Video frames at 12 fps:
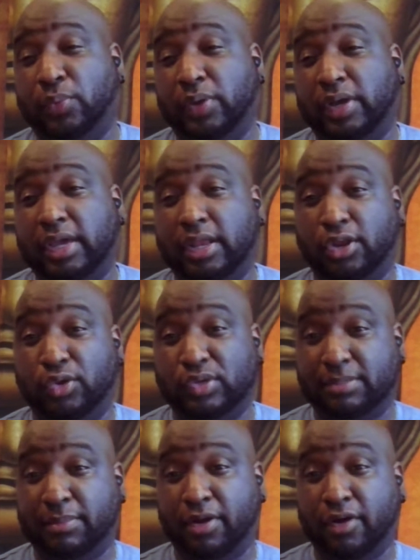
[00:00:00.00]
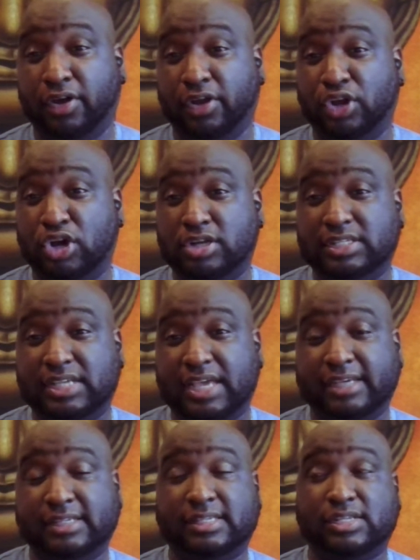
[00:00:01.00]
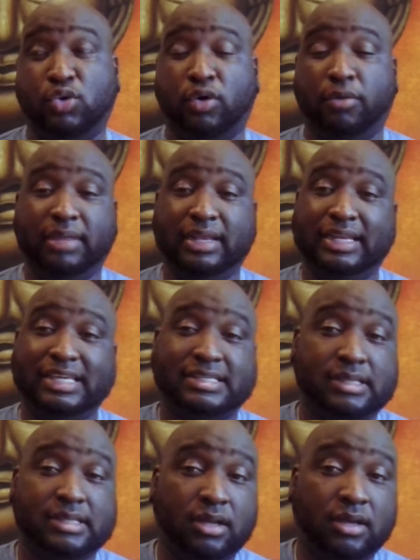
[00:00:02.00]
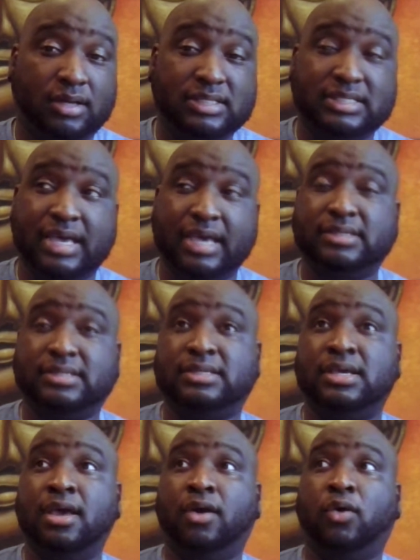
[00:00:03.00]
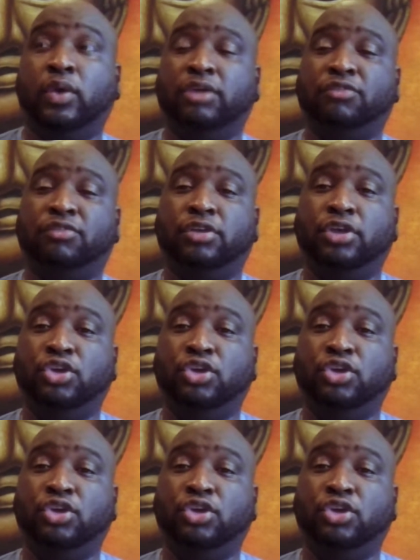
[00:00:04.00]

work in a North American context or Middle Eastern context or even a